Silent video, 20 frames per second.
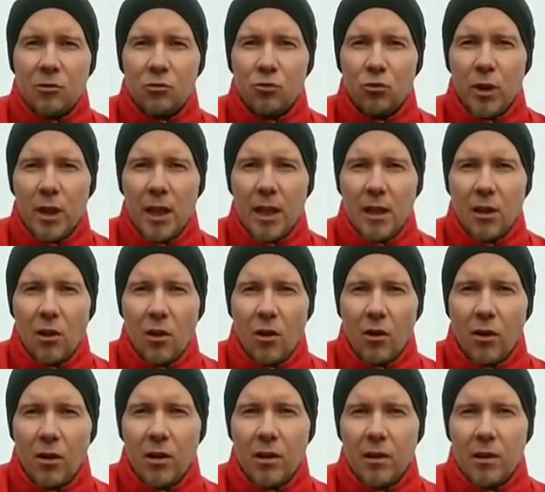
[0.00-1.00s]
really
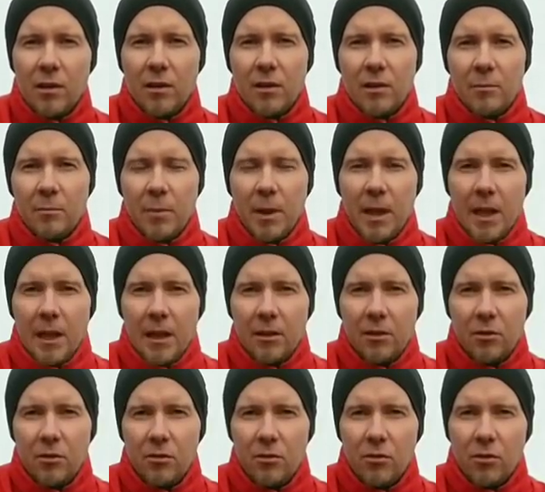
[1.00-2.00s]
long
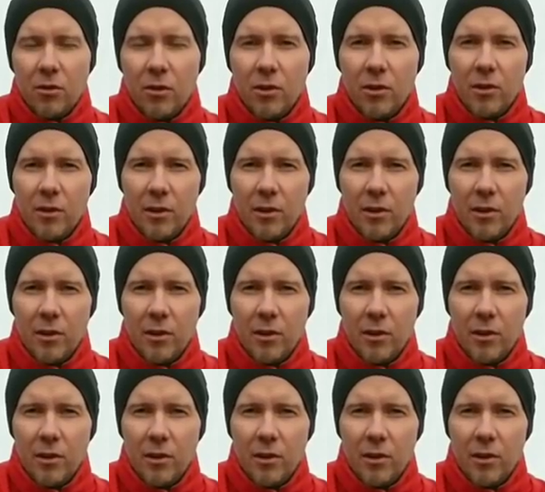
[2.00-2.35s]
PD2,